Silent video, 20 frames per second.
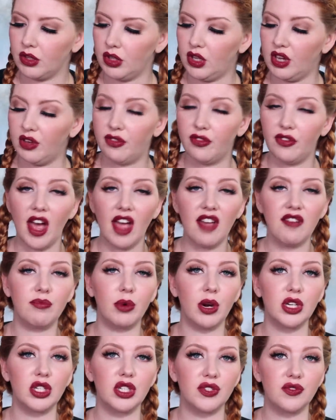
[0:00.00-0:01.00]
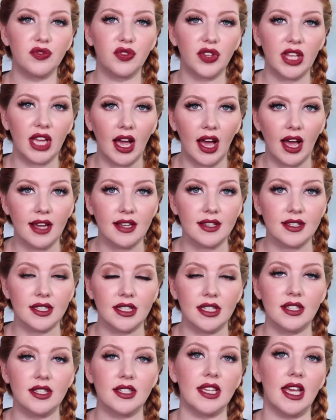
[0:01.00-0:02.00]
You get five brushes for the eyes
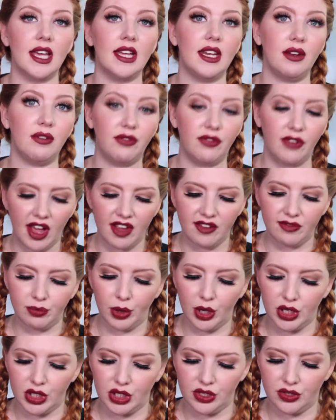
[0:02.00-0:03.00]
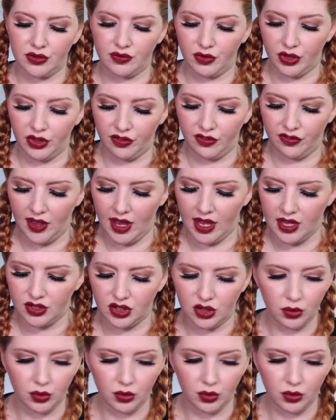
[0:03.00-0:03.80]
in this set and five brushes for the face.